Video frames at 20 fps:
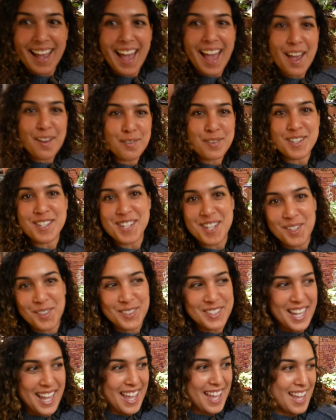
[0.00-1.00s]
Every
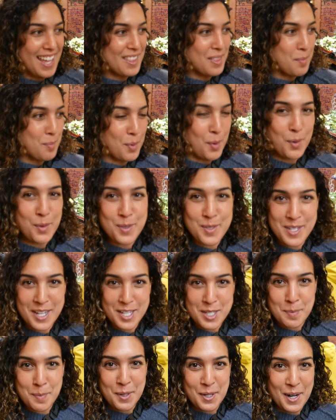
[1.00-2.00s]
single day, the produce
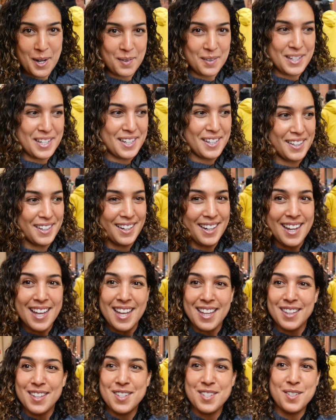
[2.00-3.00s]
gets put out here.
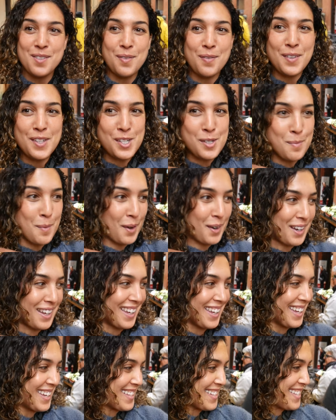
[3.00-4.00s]
There's fish
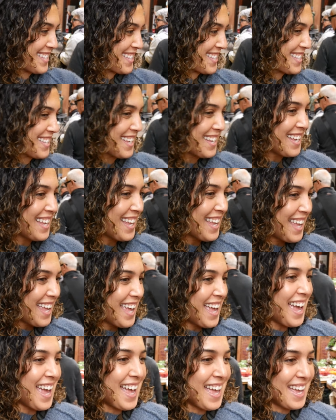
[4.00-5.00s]
markets,
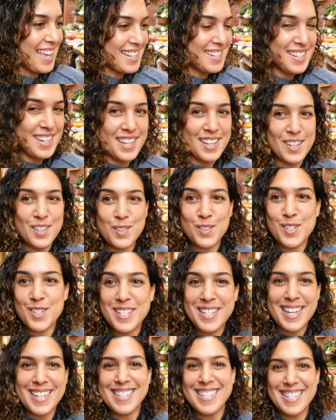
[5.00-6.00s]
and you
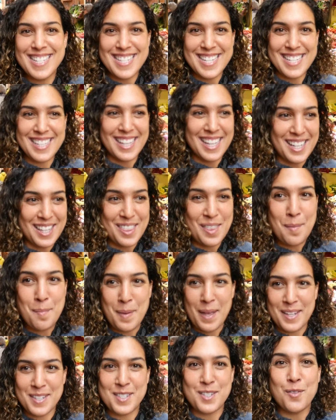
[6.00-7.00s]
just get to see like the
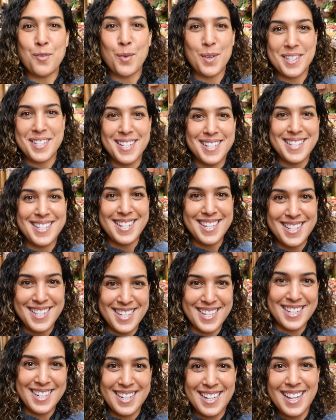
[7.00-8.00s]
best of what's in
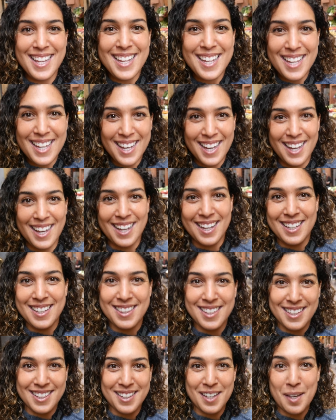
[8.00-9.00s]
season
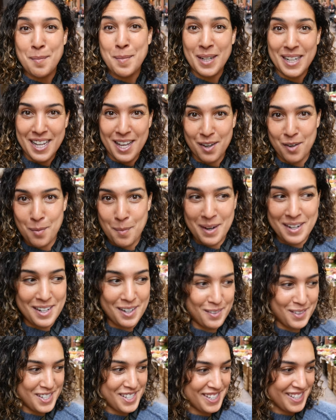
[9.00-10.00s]
in the Emilia
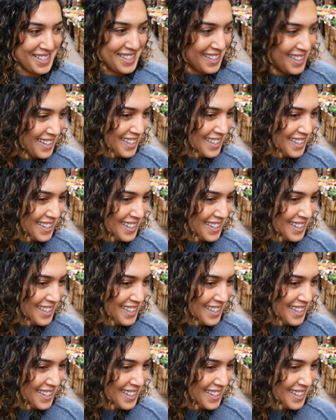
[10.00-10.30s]
Romagna region.